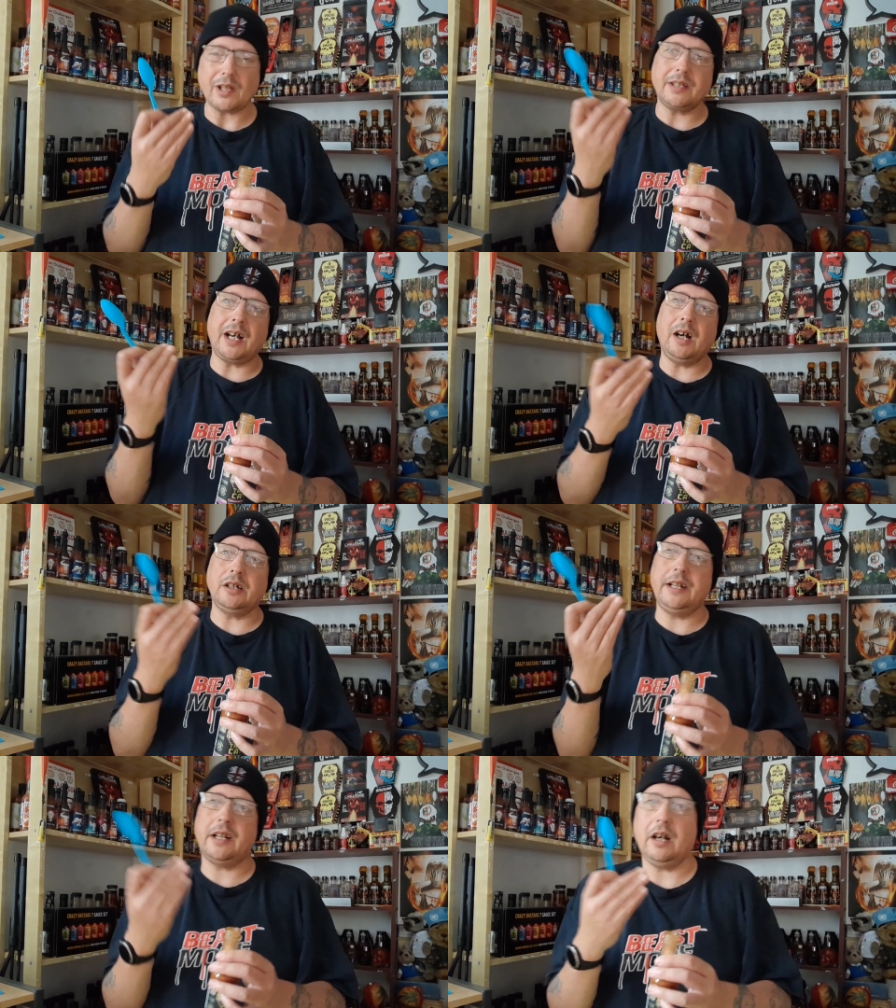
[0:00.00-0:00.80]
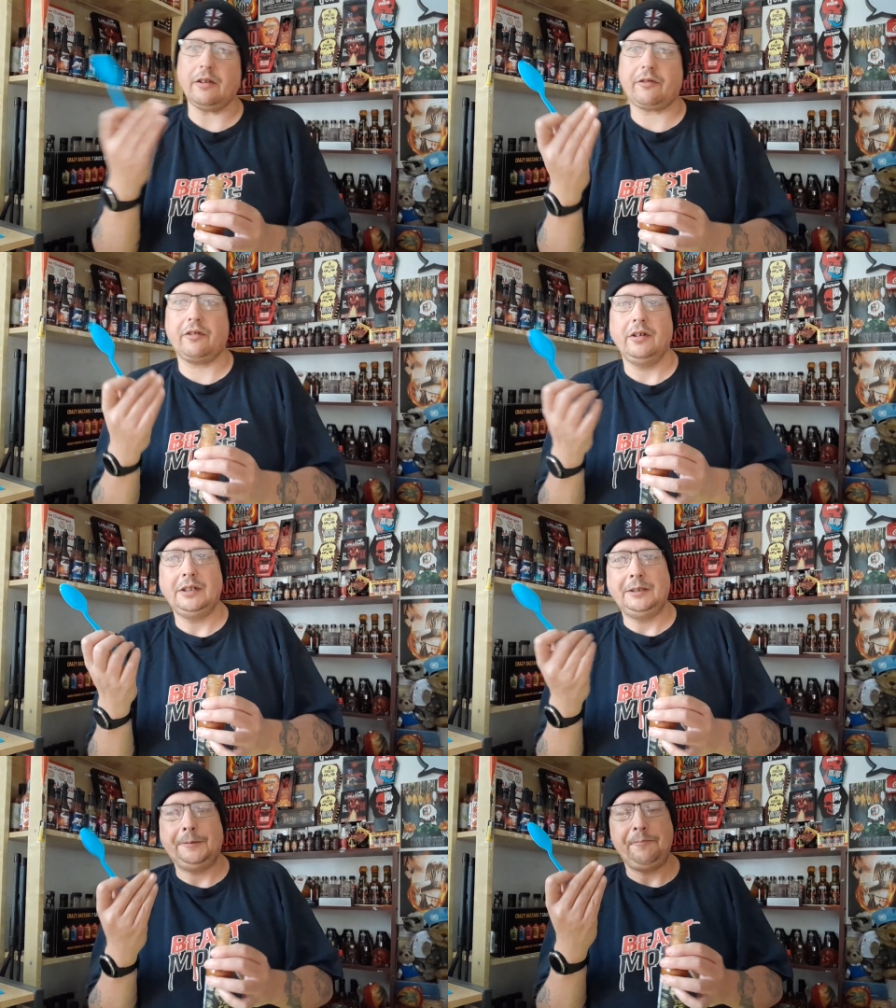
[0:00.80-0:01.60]
That honey cuts
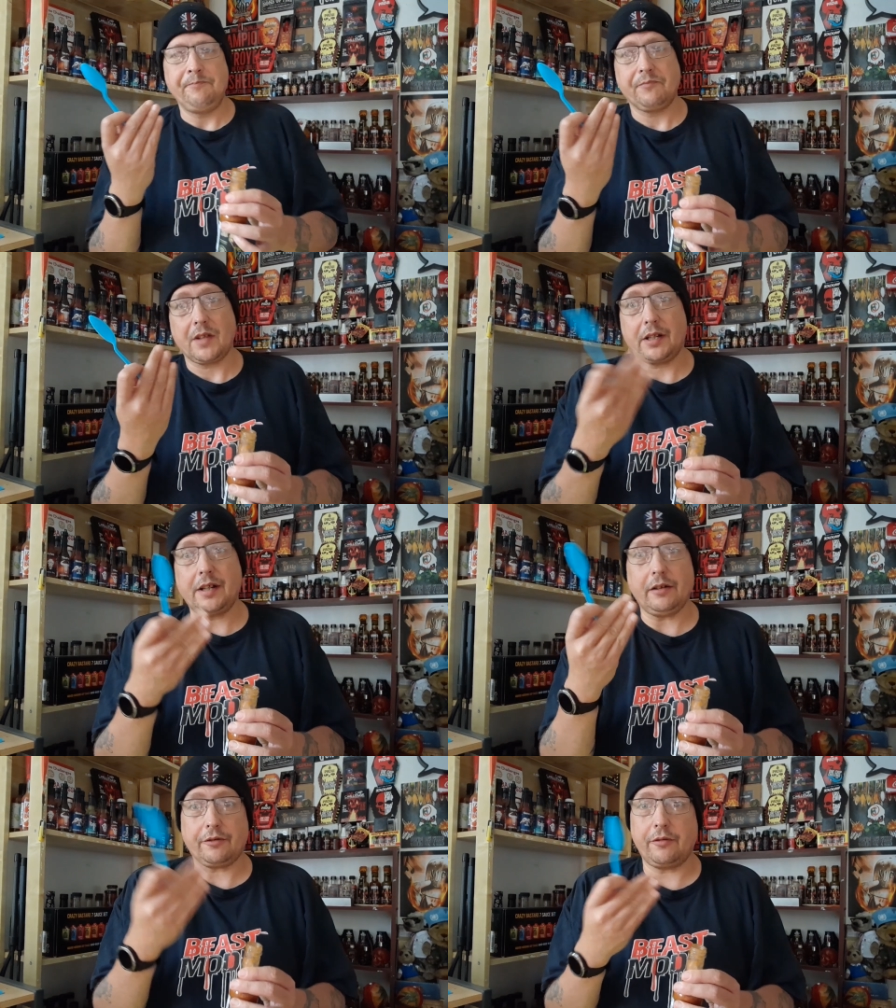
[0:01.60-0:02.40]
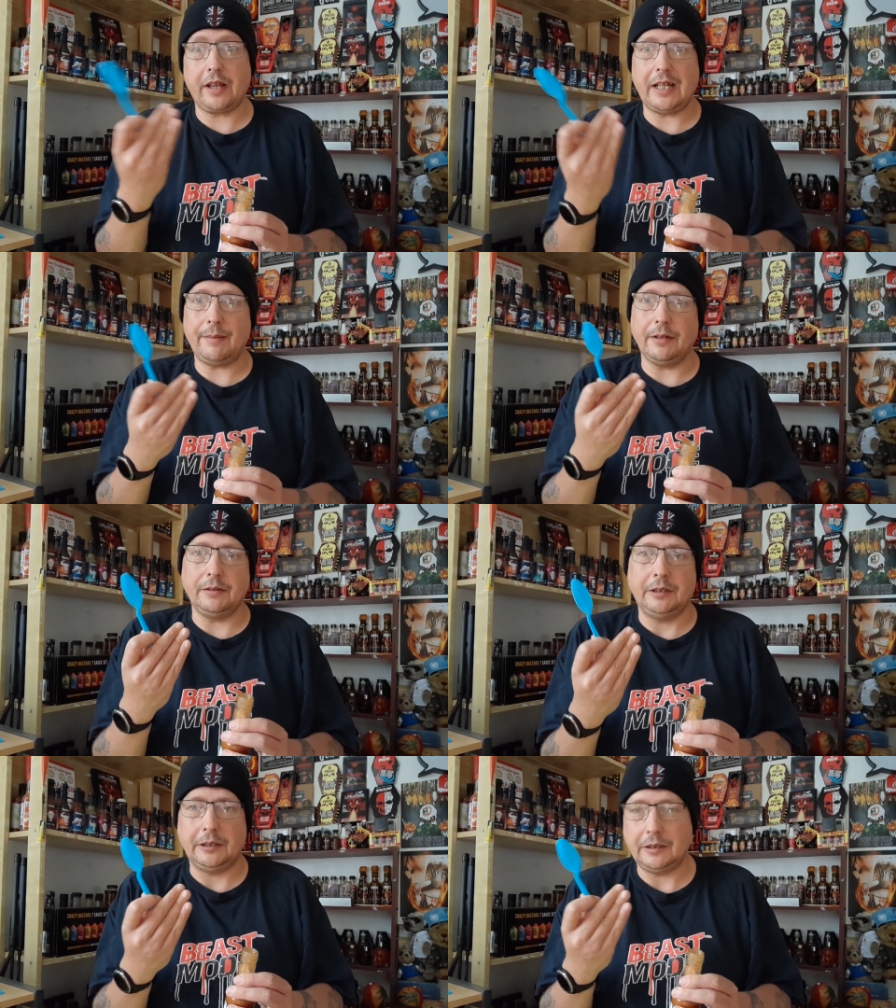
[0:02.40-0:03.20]
cuts with the lemon,